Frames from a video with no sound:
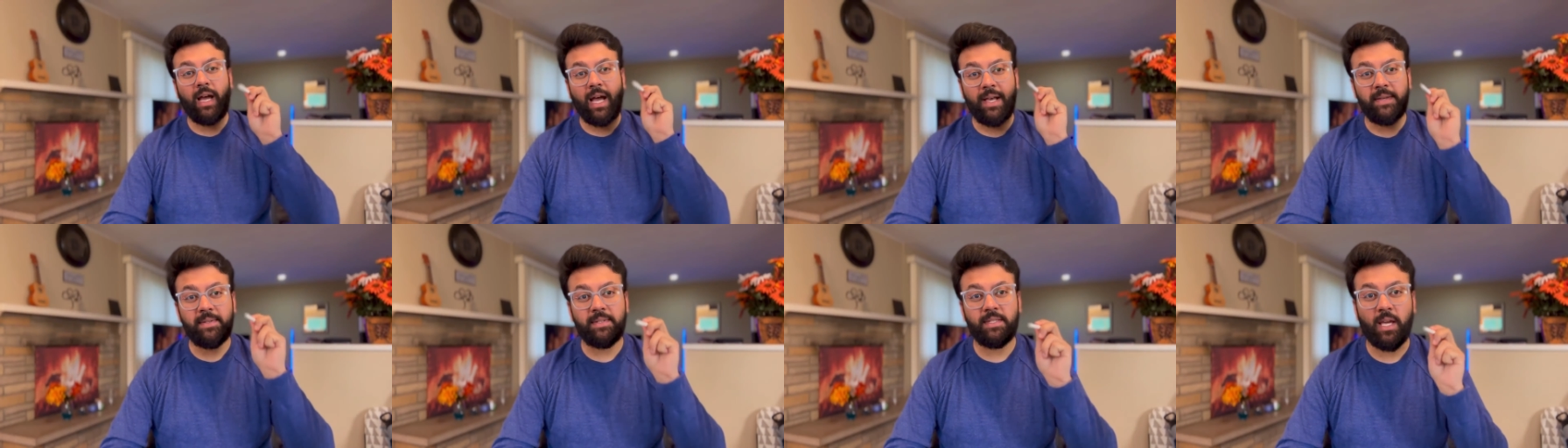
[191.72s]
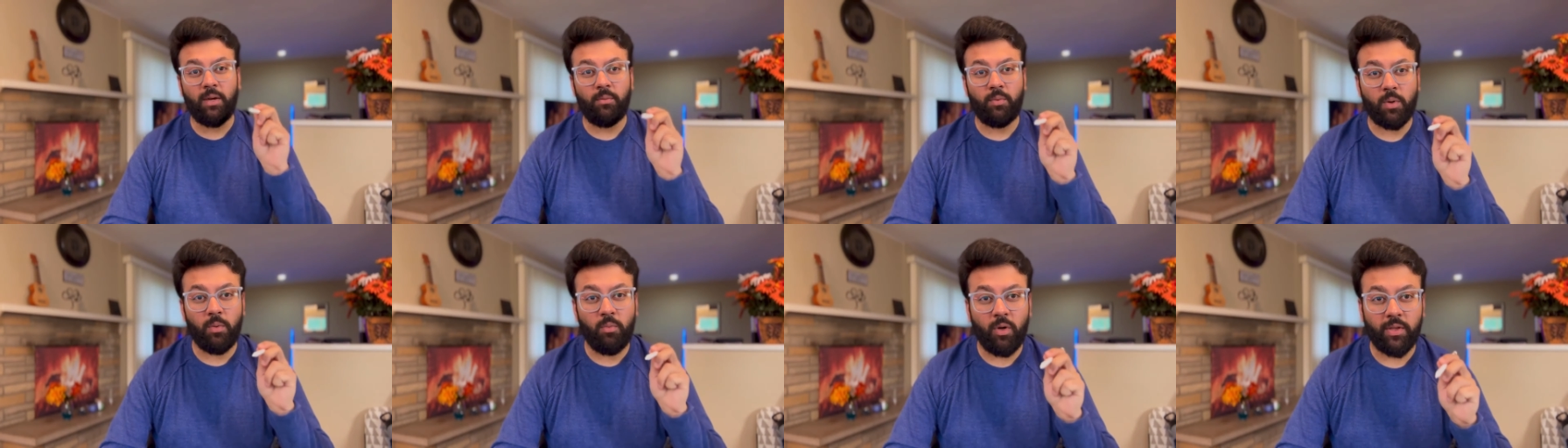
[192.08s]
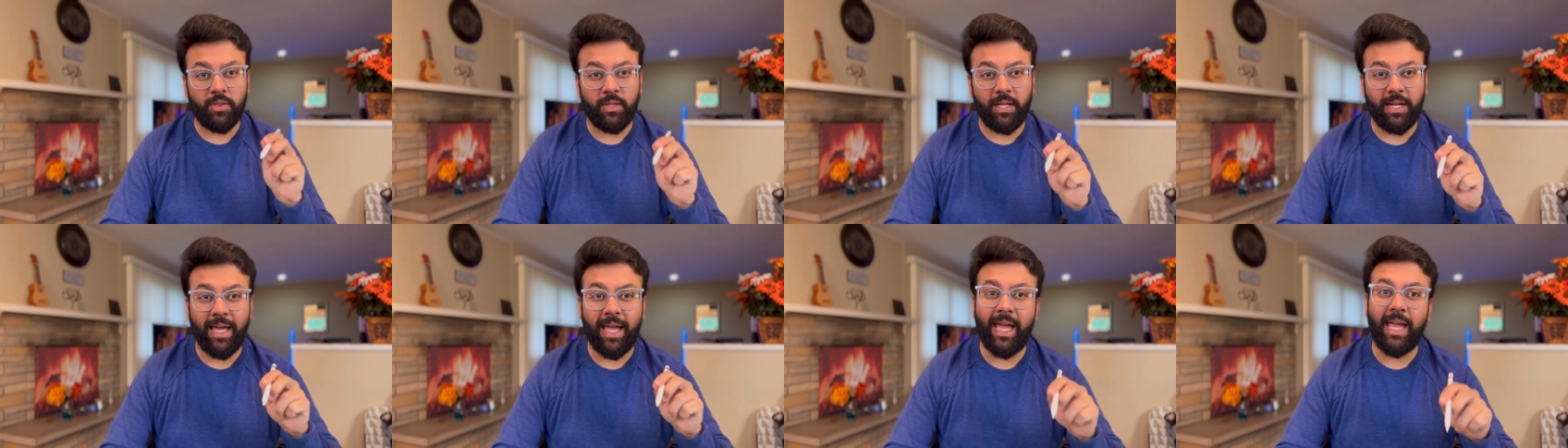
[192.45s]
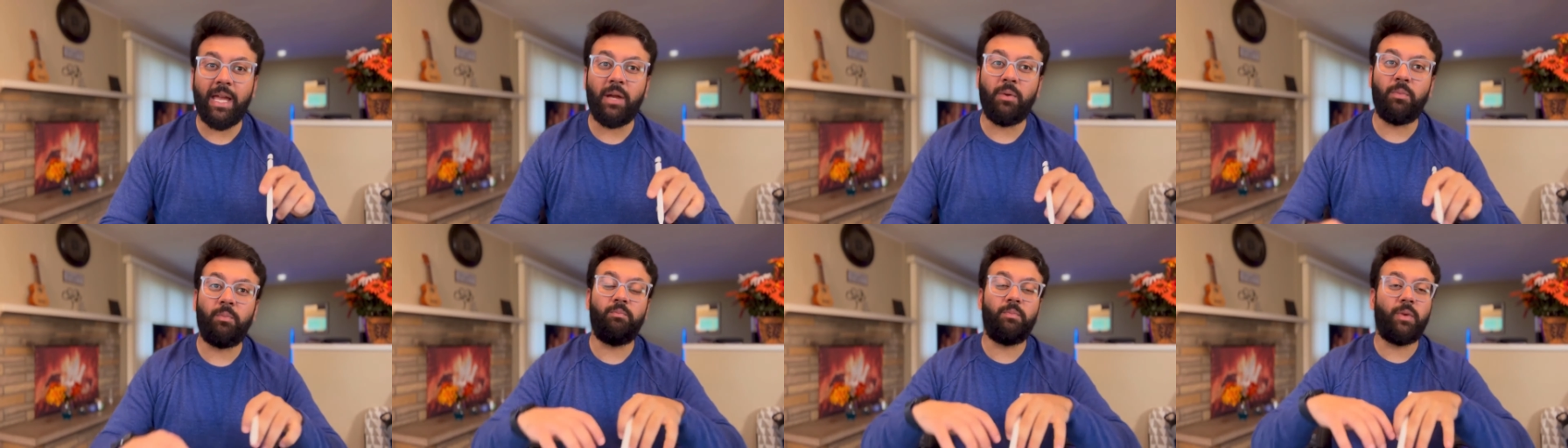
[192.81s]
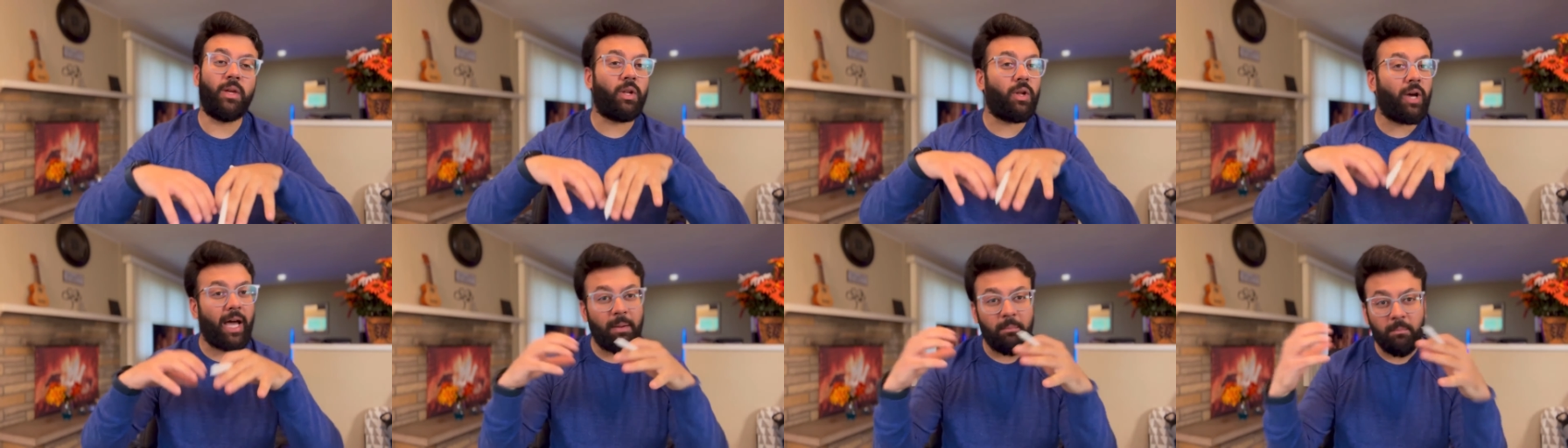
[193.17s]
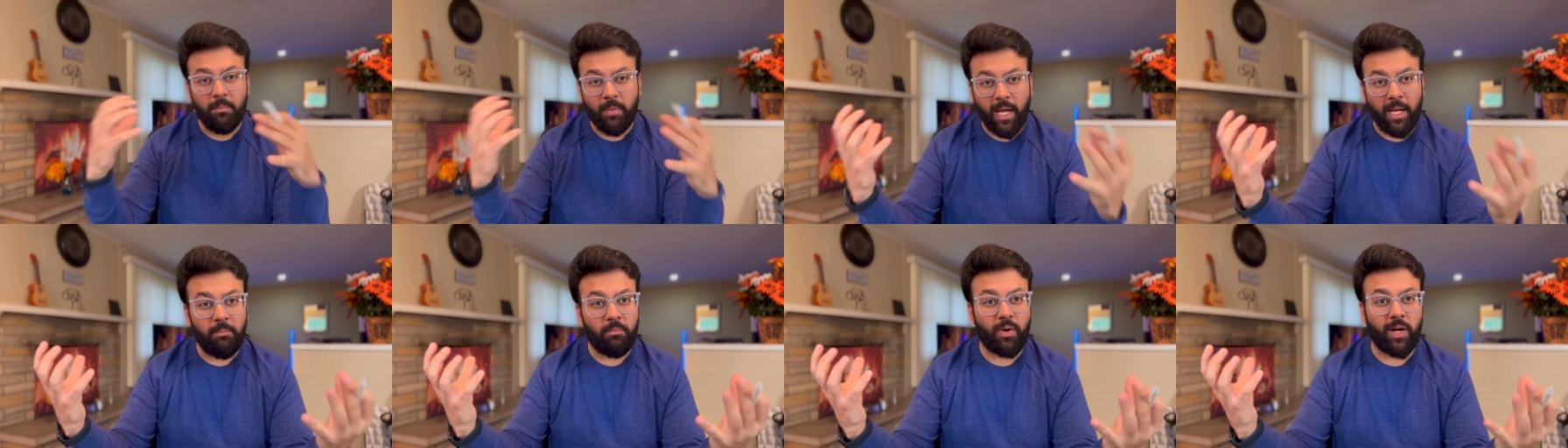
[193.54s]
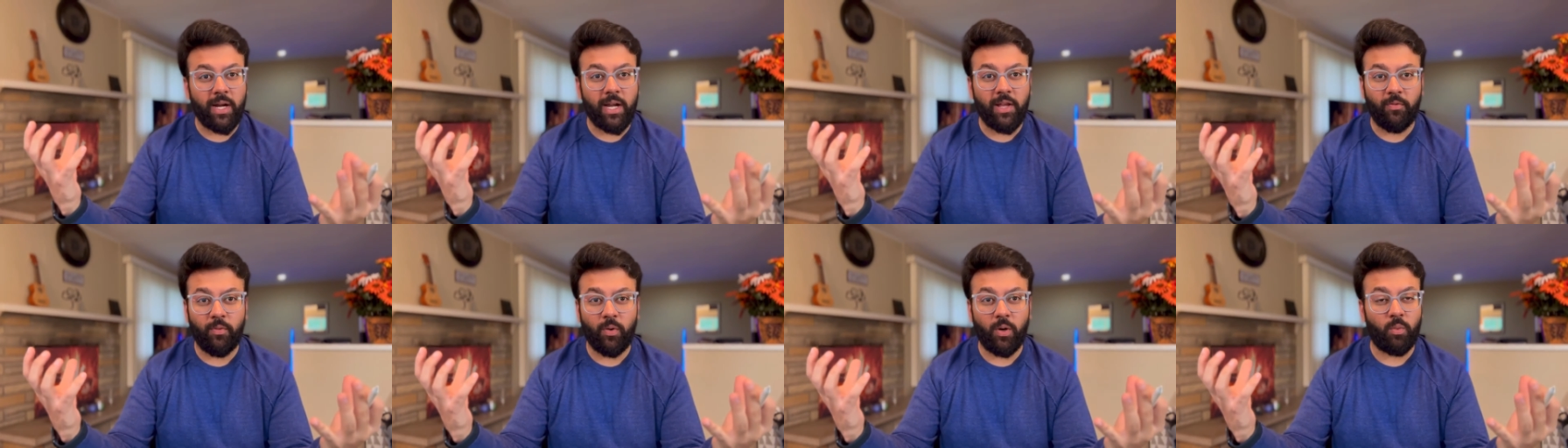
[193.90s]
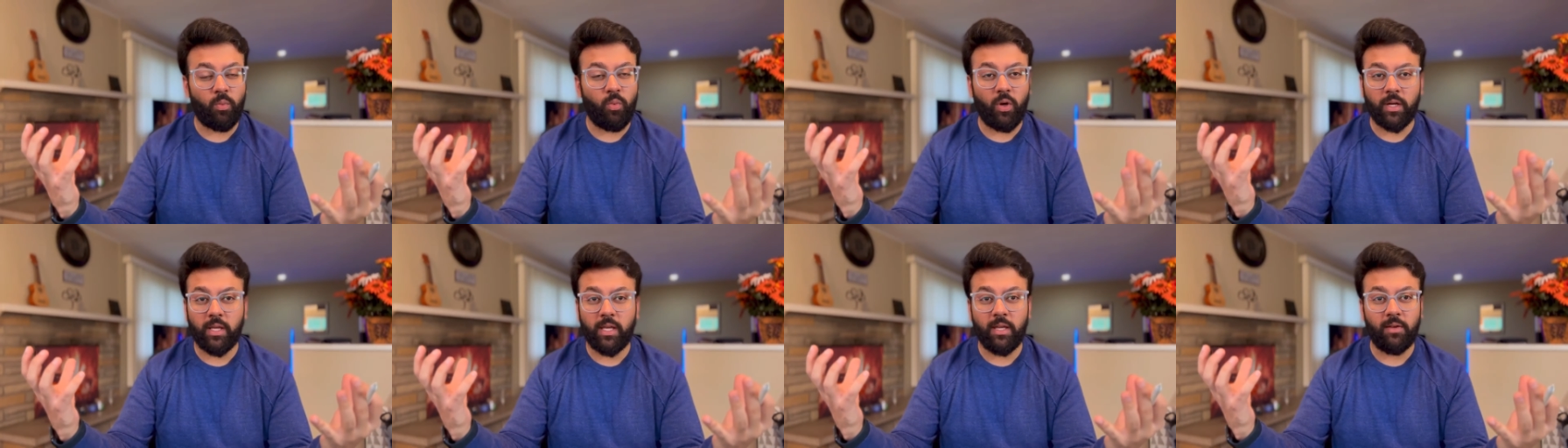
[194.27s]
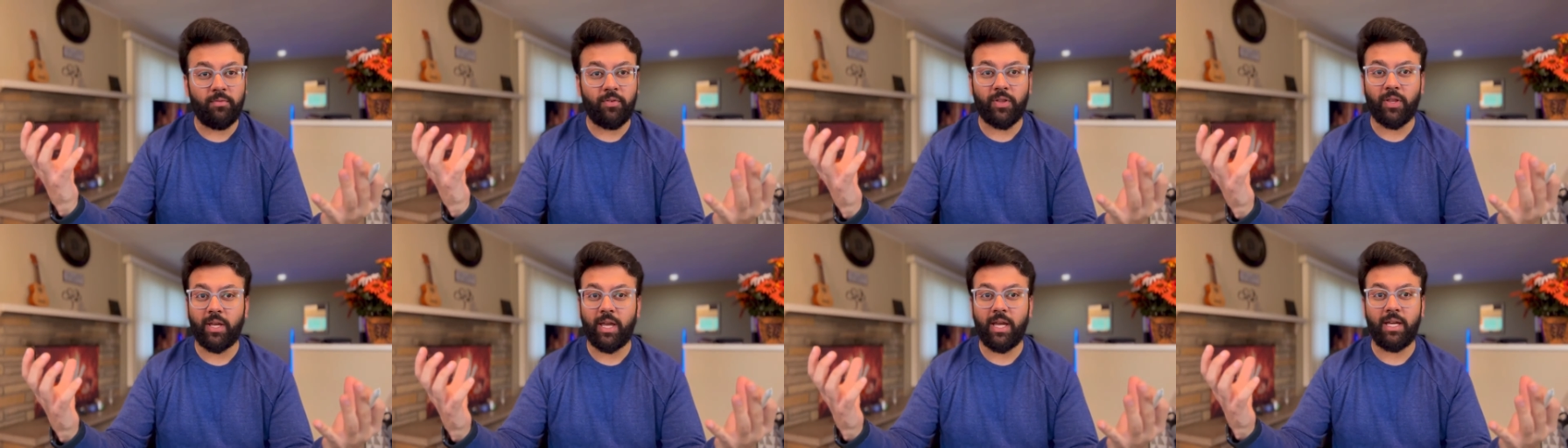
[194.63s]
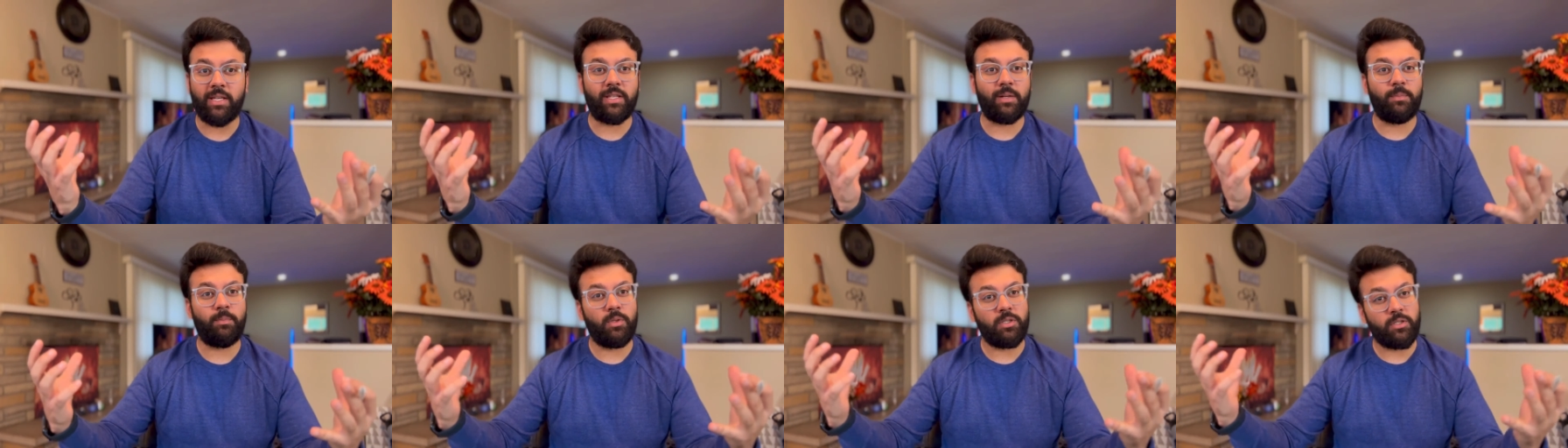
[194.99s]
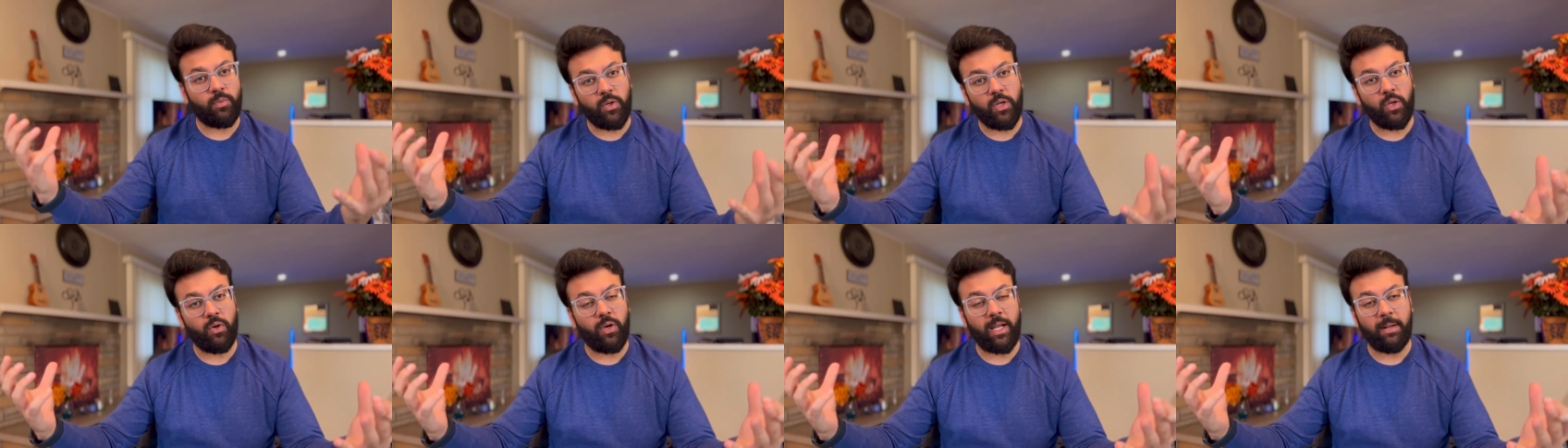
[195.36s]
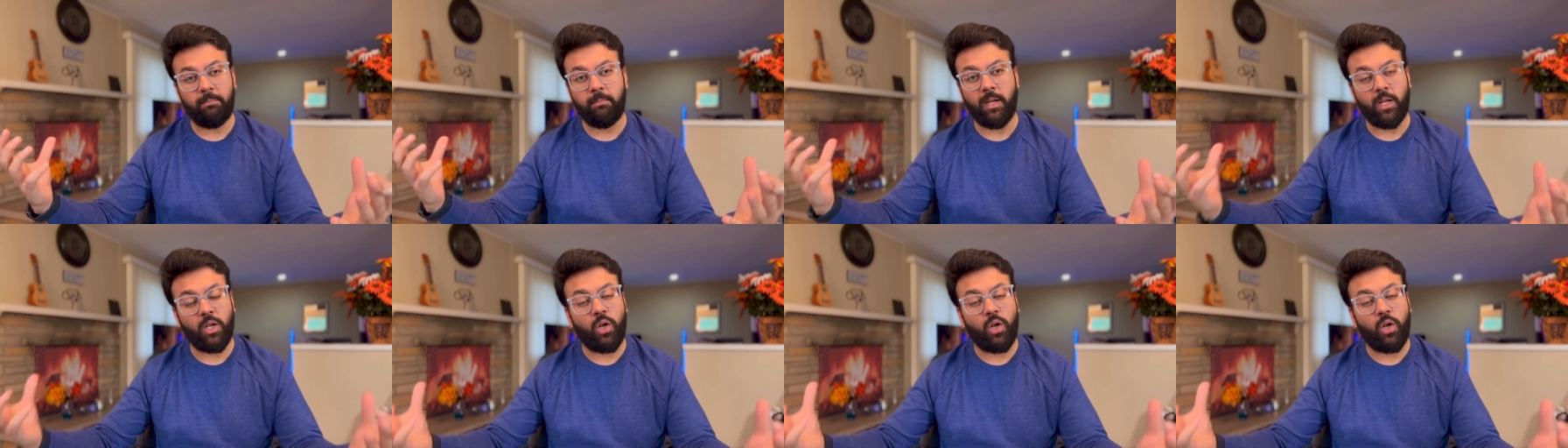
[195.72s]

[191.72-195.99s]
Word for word: ask everyone that, hey, I'm ready for working for the case report, would you help me?